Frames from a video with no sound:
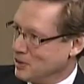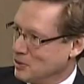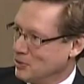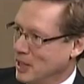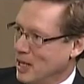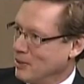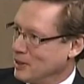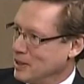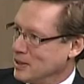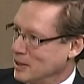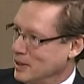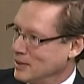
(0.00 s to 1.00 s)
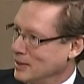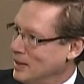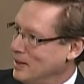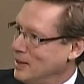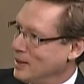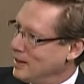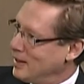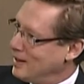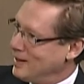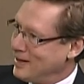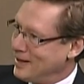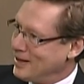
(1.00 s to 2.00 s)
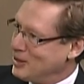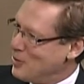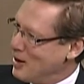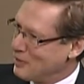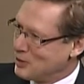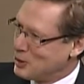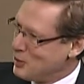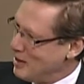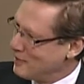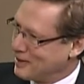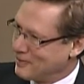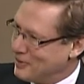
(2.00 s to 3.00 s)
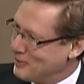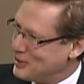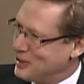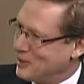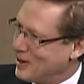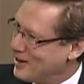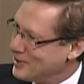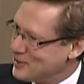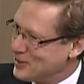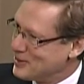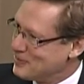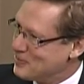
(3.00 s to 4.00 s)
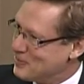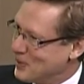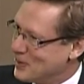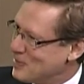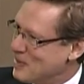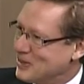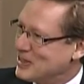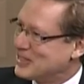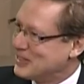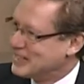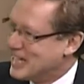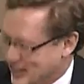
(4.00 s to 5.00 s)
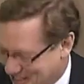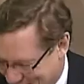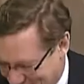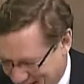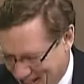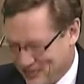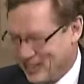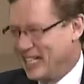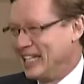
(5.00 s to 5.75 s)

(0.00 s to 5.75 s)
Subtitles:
two counties, and you have like 50 or 100 board members? It's not that many.